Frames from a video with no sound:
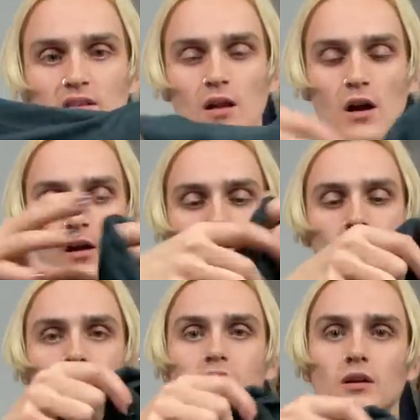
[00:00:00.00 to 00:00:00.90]

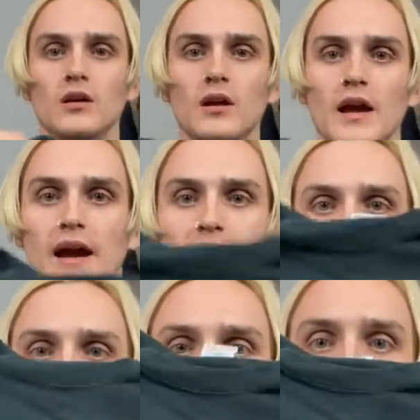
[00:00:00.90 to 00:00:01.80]
large, has
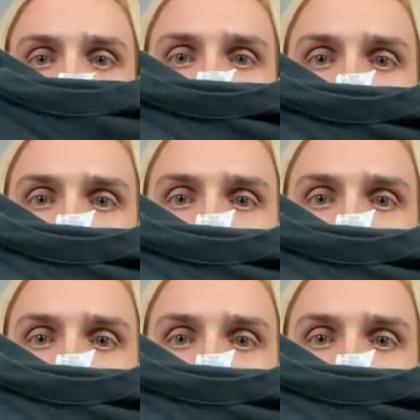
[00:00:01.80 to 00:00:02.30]
this on the